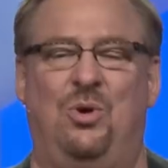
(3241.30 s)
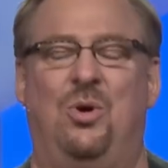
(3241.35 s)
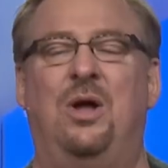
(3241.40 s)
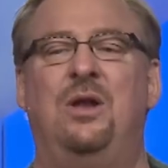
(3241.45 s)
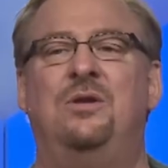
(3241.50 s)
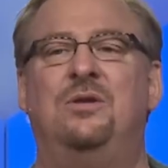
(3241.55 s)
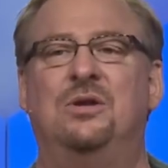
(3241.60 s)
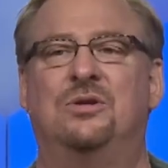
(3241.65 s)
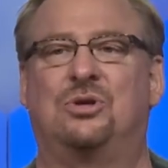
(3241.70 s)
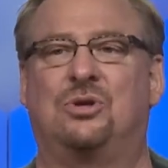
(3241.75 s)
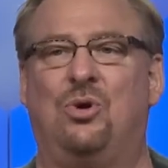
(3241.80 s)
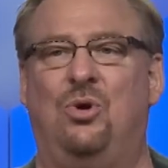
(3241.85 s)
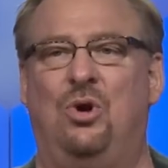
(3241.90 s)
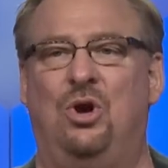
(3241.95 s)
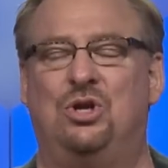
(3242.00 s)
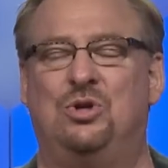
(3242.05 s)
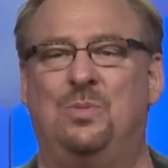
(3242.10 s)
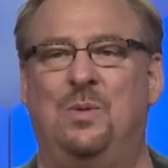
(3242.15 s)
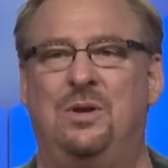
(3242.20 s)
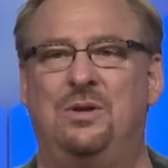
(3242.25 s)
do it,
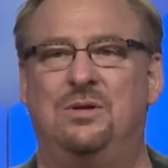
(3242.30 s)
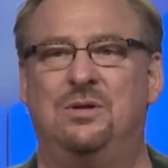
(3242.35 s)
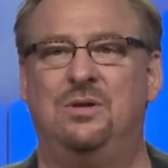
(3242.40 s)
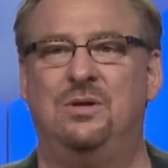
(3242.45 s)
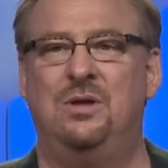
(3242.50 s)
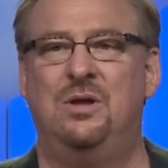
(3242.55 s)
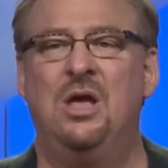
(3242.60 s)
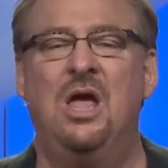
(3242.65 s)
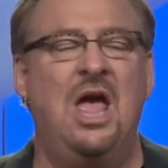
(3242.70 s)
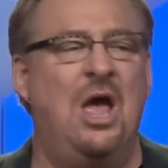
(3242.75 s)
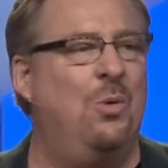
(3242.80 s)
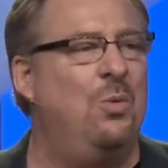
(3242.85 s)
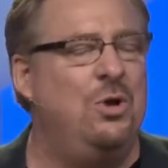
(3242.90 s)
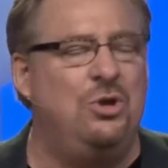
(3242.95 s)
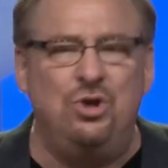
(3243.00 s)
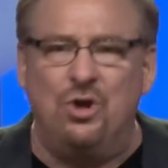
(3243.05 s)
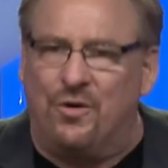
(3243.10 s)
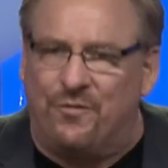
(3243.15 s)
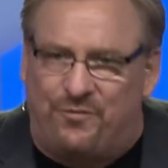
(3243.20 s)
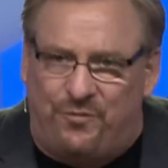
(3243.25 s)
discouragement. And
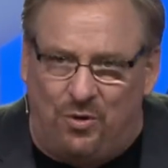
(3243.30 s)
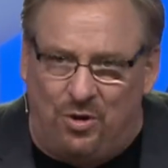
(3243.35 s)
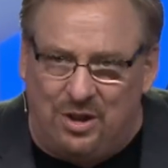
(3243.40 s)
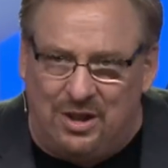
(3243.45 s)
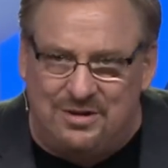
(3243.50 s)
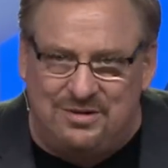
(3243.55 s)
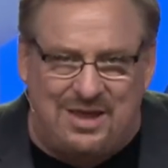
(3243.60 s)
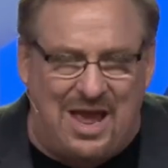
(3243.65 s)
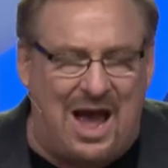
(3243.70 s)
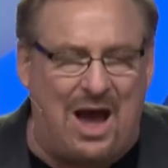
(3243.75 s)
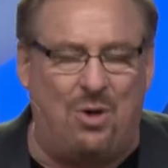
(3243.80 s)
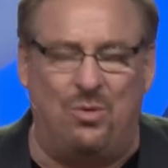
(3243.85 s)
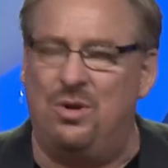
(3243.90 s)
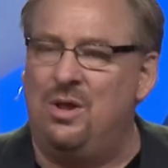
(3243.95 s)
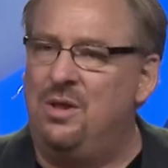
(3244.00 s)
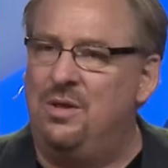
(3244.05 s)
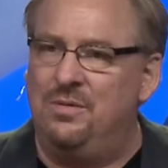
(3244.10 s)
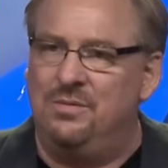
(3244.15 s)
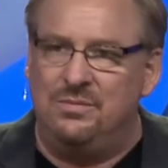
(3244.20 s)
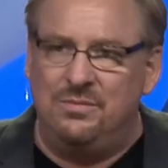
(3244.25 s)
when you're full of doubt,
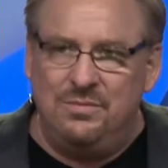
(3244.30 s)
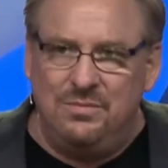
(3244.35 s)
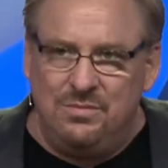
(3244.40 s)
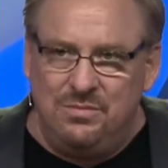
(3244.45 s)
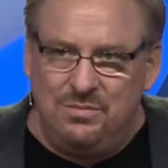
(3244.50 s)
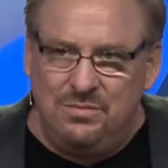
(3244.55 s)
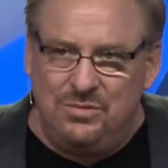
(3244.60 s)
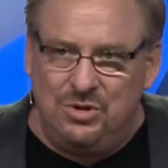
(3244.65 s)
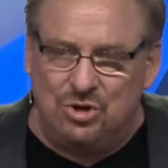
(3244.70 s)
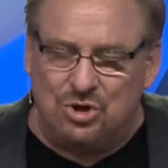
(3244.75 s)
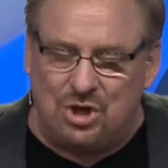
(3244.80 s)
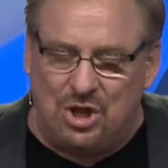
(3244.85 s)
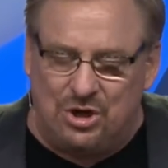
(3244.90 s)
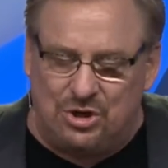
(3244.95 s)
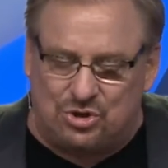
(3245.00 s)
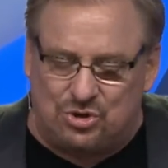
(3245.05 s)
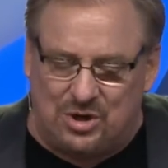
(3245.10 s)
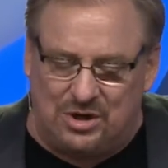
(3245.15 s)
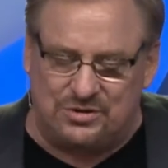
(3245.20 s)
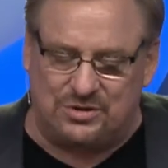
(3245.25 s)
you're
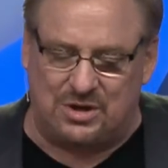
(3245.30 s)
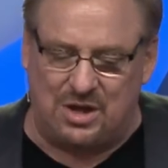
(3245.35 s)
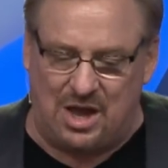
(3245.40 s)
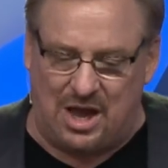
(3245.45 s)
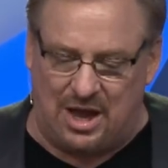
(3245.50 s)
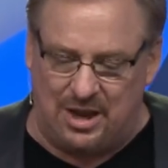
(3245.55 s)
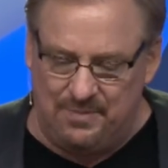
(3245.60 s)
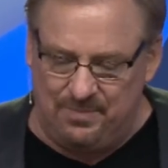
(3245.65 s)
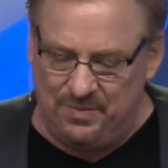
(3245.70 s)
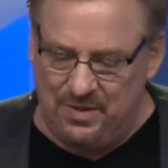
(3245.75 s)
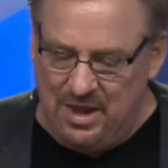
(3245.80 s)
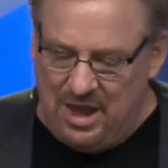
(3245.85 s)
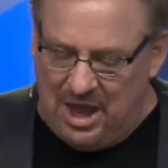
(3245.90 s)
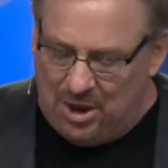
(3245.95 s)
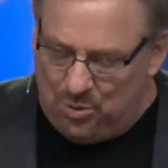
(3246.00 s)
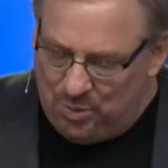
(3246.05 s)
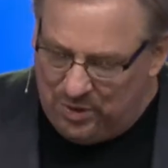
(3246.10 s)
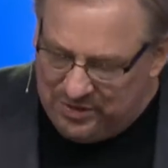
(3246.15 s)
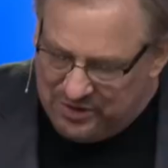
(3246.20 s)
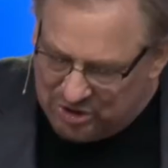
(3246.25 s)
going to trust God.
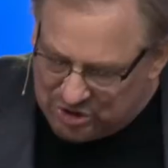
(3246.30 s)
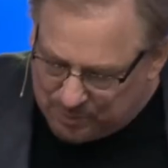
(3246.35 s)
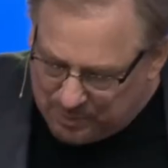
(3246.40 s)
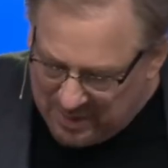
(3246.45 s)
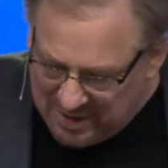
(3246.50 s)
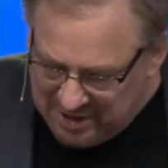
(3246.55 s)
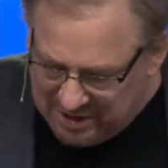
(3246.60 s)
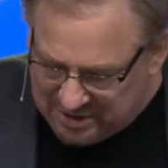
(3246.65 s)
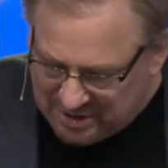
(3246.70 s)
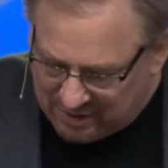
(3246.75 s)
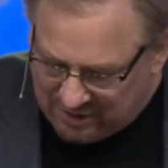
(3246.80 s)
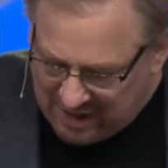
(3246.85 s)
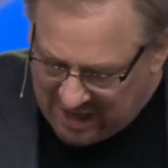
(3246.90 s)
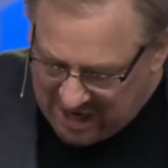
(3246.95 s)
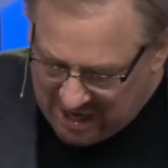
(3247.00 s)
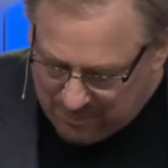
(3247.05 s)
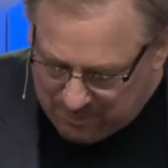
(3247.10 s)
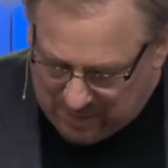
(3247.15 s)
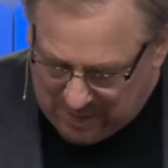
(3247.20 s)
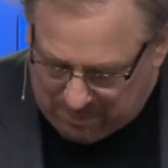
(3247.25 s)
And when there's been a
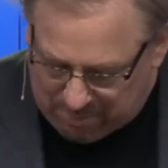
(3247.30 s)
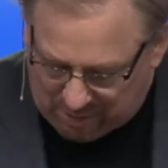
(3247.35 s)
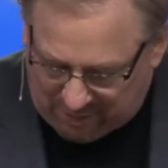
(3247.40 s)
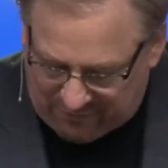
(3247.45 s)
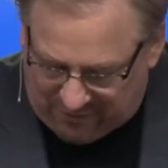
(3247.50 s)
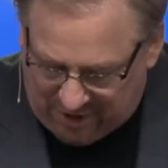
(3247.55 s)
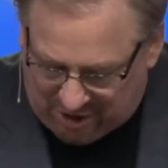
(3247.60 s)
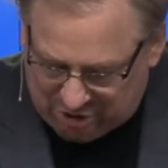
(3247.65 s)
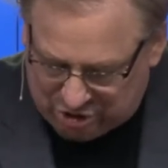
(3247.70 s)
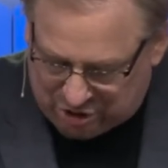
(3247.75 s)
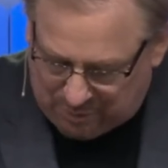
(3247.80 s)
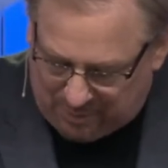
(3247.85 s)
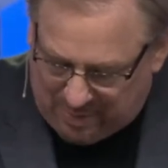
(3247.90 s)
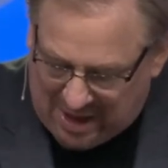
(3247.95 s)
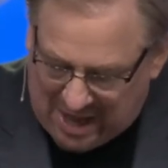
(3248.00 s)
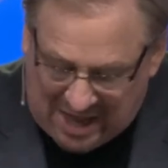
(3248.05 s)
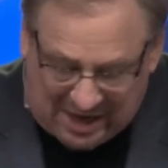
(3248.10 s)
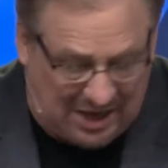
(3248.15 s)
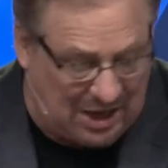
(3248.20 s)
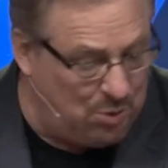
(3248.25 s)
delay and people have held you
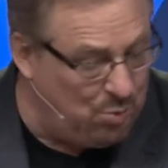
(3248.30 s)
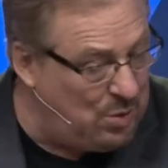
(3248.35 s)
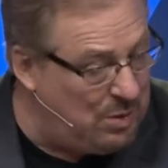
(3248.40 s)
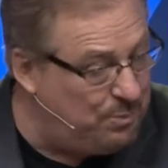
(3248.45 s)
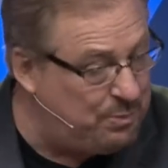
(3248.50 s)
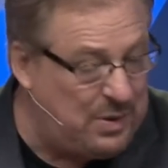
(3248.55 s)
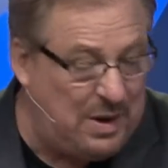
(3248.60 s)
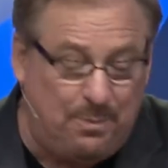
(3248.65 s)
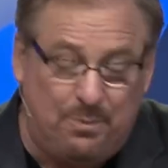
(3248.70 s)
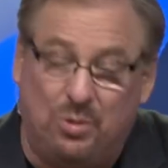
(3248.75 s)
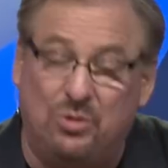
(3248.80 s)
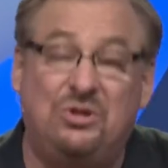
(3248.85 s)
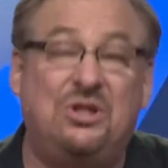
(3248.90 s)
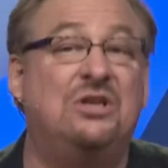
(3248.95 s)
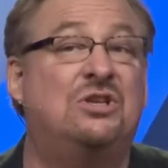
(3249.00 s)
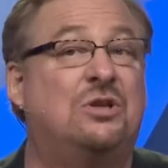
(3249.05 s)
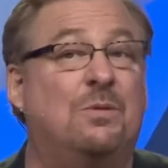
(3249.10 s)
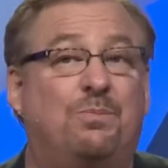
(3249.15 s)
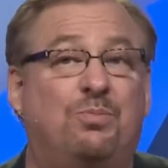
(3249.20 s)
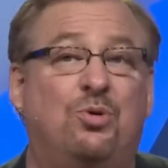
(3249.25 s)
back, and when people
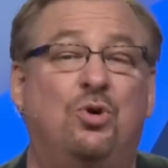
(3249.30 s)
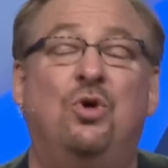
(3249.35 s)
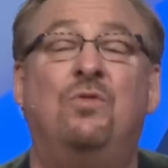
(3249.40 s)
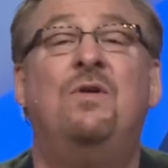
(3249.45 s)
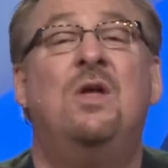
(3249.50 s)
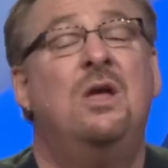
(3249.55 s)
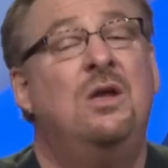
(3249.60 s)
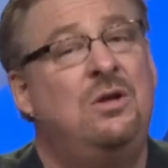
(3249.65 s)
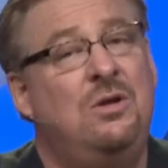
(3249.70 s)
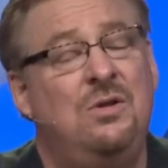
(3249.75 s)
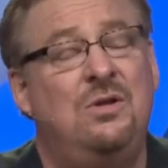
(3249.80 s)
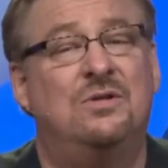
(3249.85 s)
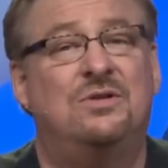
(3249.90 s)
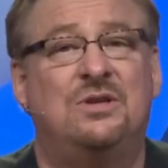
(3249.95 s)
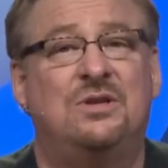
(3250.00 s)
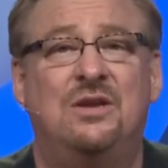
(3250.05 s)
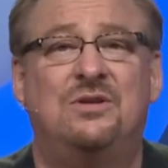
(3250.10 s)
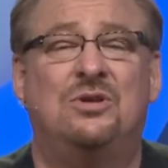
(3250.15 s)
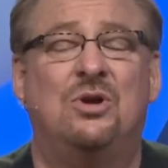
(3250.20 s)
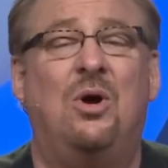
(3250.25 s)
disapprove, you just
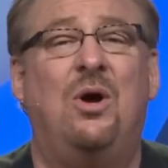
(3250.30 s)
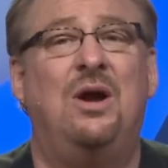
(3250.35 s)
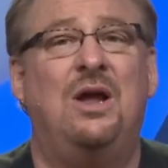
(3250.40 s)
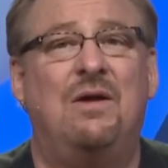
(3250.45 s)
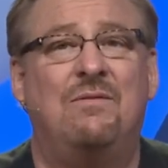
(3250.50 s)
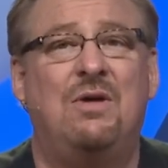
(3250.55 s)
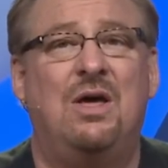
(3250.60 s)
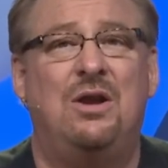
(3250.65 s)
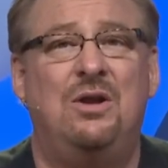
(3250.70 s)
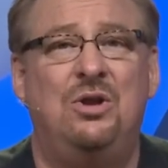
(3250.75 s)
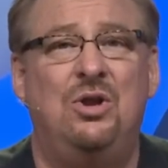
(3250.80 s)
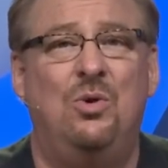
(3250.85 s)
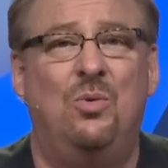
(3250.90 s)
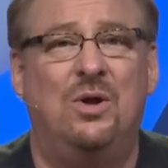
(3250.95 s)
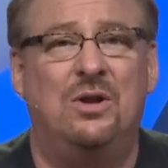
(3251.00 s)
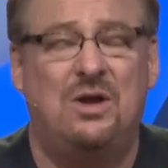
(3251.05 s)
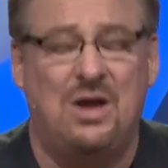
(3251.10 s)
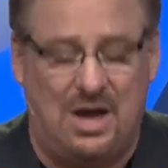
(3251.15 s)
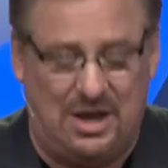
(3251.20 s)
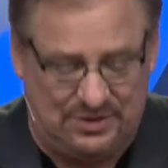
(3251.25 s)
say, sorry, I've got to do
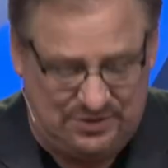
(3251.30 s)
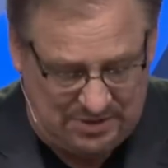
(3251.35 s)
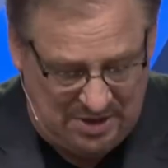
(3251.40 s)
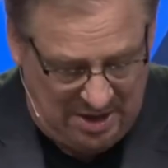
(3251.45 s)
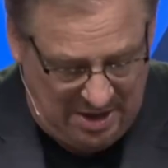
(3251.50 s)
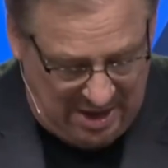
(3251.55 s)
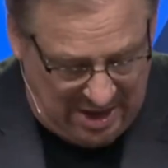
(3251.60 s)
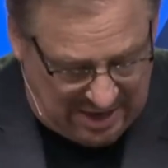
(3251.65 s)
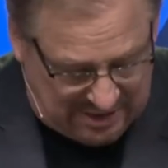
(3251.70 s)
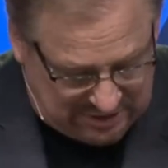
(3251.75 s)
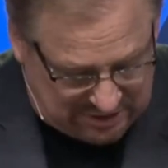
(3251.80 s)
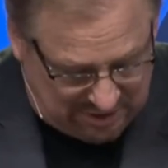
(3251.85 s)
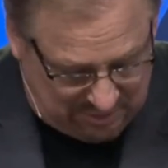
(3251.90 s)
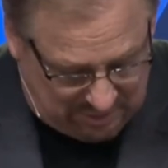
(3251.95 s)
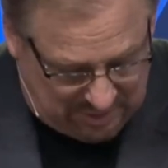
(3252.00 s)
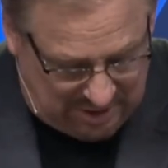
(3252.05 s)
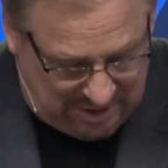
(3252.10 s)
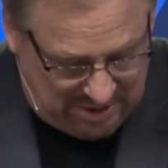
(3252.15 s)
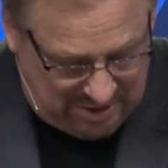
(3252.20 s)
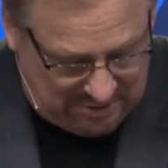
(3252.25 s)
what God's
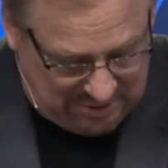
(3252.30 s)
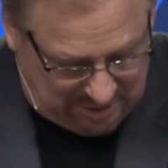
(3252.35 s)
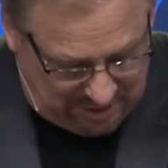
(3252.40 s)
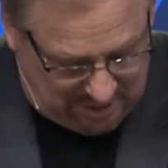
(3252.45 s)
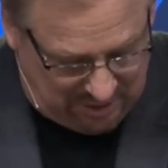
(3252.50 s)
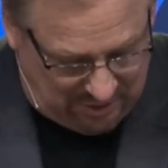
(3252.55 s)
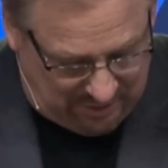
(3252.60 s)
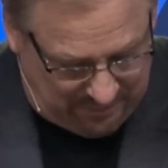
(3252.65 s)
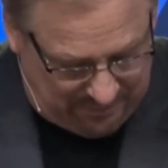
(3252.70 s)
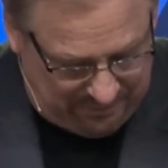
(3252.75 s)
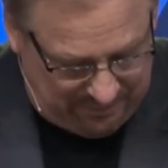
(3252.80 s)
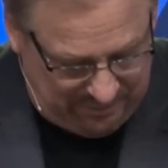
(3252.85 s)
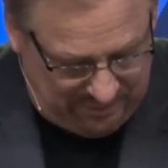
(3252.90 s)
asking me to do.